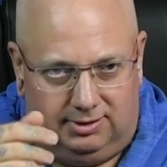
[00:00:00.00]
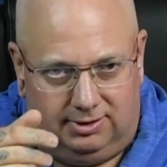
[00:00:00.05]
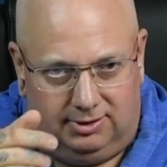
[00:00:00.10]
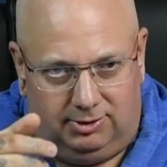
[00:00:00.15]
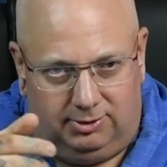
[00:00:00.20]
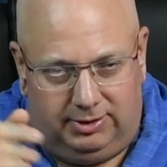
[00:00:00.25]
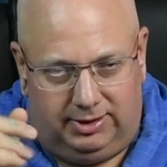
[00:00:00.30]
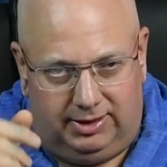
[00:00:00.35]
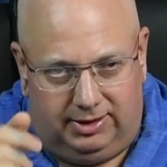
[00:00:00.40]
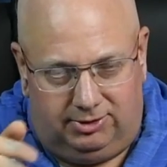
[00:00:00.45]

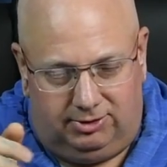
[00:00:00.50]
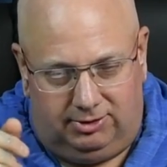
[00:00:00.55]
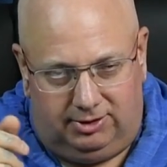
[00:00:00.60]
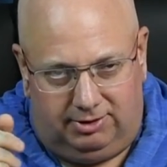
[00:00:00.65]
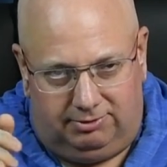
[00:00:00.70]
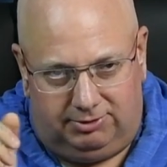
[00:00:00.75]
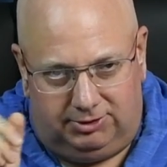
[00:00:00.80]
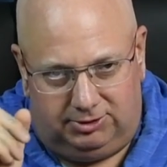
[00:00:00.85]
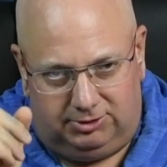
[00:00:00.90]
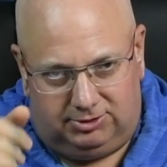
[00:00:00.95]
go ahead. You
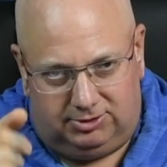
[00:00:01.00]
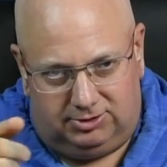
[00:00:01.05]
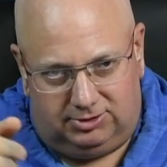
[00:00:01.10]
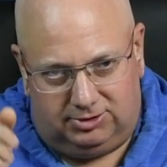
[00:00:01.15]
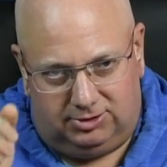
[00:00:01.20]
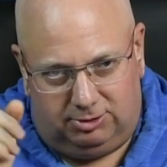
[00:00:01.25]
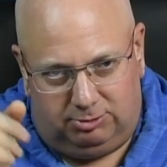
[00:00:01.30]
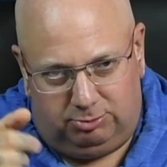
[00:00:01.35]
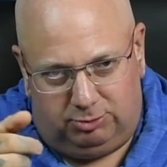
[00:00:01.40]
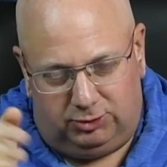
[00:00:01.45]
love to use
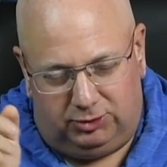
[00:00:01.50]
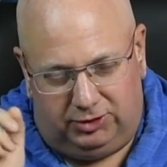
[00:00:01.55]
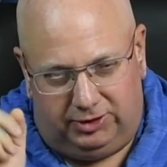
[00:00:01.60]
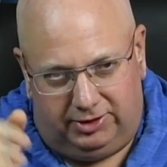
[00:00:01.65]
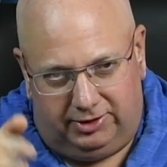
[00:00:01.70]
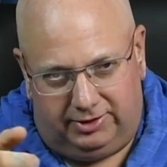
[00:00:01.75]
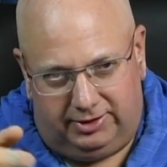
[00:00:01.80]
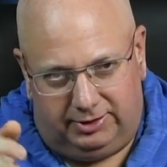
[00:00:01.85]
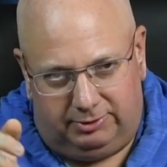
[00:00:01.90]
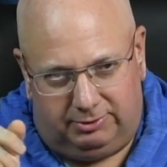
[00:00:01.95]
this term
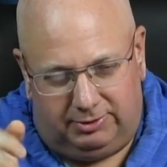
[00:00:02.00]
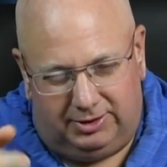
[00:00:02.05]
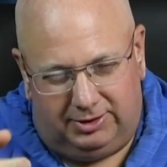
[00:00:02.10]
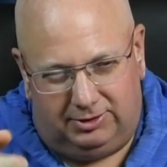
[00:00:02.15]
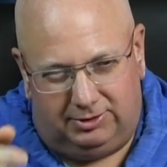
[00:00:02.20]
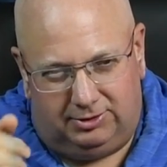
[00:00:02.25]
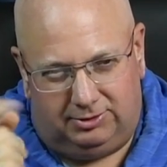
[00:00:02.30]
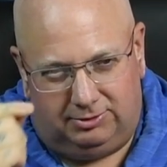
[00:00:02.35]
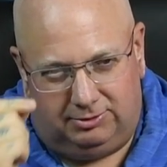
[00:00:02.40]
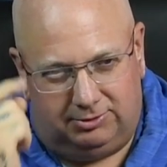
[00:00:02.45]
polarity. Why
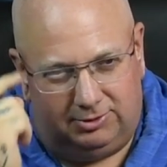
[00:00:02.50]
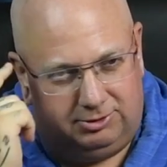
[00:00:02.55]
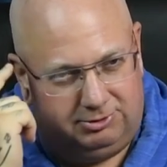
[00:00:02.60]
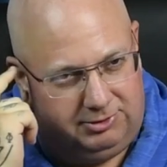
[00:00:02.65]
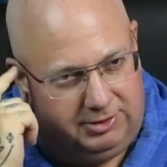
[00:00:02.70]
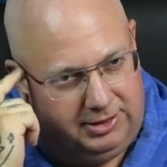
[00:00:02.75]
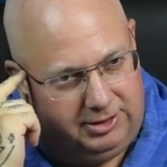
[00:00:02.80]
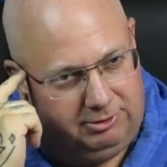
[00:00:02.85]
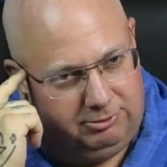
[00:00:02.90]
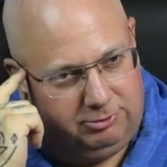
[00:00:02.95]
don't you
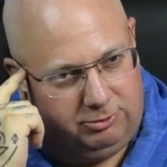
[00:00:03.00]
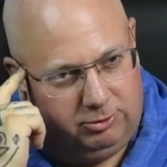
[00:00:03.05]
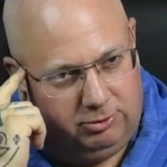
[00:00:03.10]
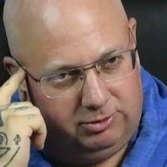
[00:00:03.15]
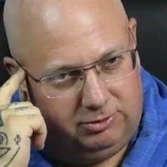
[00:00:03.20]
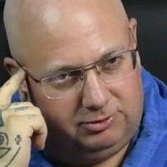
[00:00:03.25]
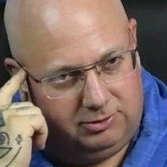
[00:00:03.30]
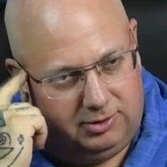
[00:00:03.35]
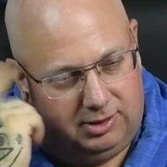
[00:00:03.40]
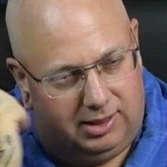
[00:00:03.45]
define it
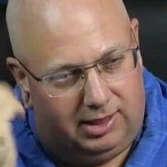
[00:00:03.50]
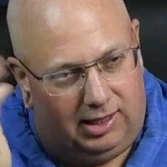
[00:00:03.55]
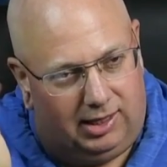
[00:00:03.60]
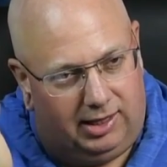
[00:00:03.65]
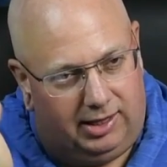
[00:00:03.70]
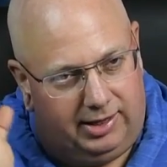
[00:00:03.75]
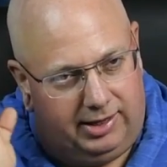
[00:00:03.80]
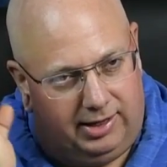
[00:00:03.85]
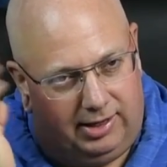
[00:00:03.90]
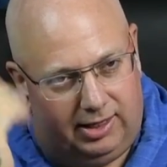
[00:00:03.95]
for us?
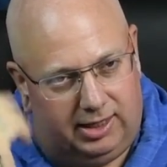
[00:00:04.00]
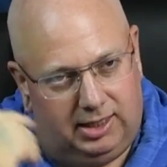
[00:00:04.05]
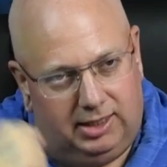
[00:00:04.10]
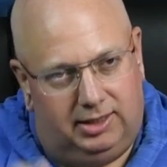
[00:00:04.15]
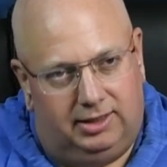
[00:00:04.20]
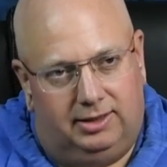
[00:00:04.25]
I, uh,